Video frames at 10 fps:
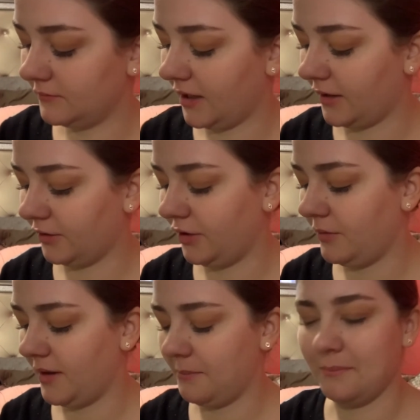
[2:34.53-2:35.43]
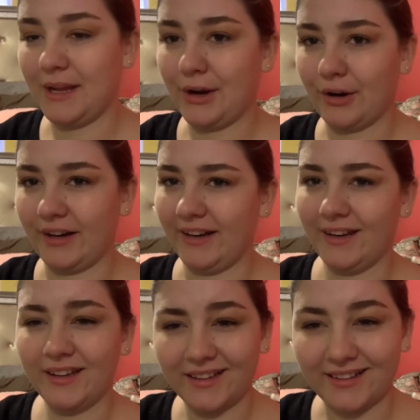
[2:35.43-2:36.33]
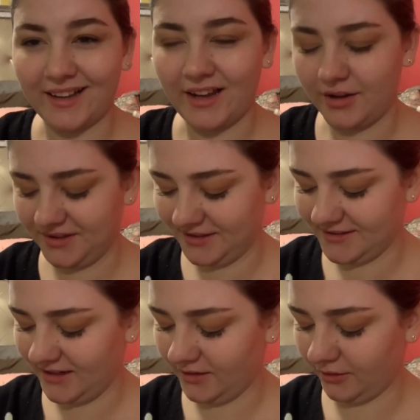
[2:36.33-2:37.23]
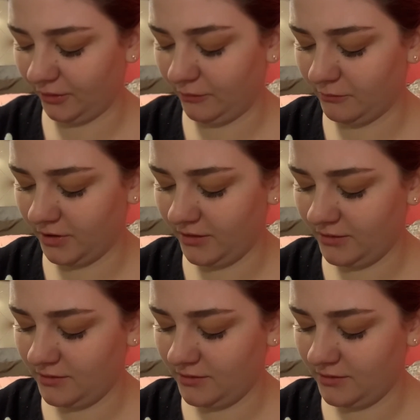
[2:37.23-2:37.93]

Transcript: L-U-M-B-R-E, is that how they say it? Lumbre,